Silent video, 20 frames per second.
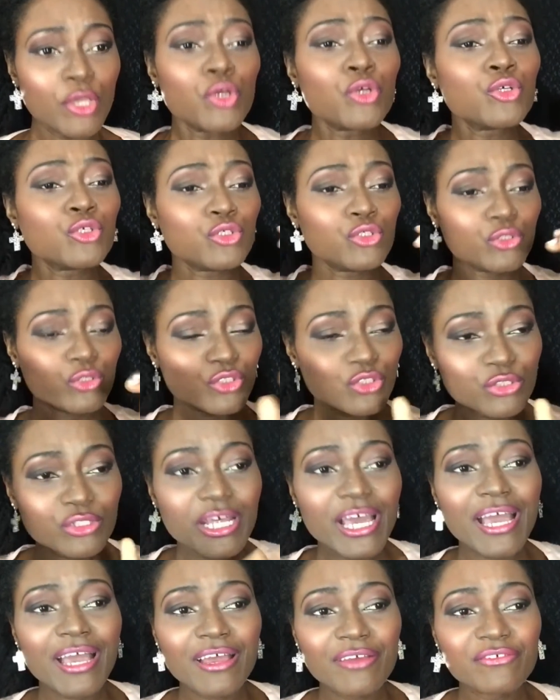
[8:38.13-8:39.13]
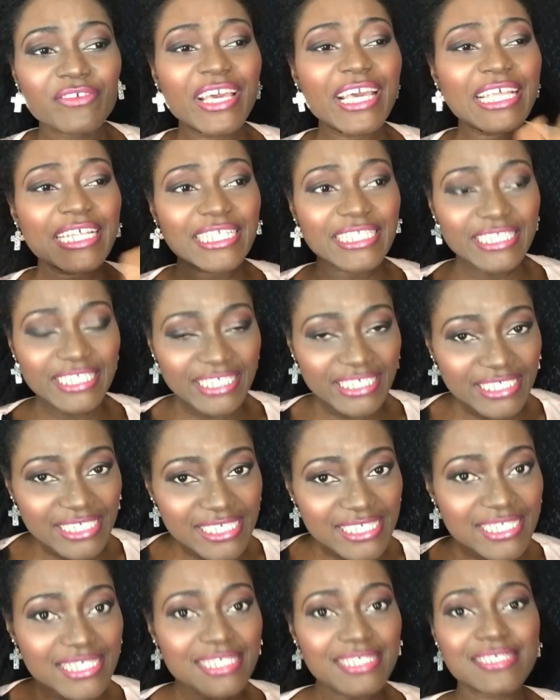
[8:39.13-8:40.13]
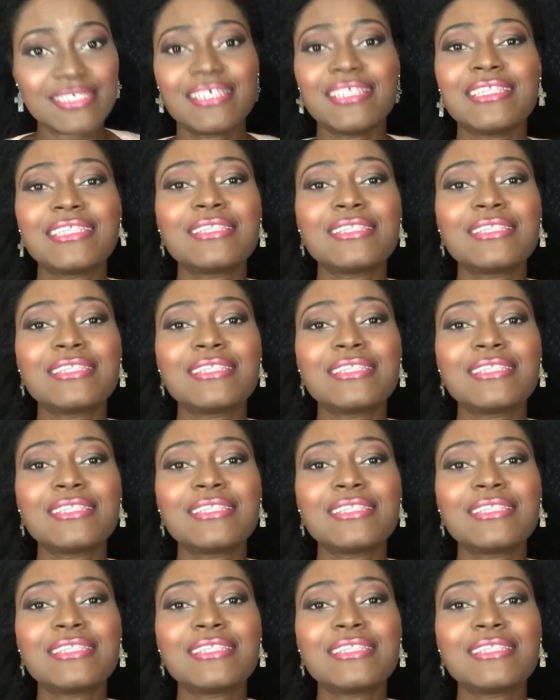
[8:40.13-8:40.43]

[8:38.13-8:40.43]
you should have at least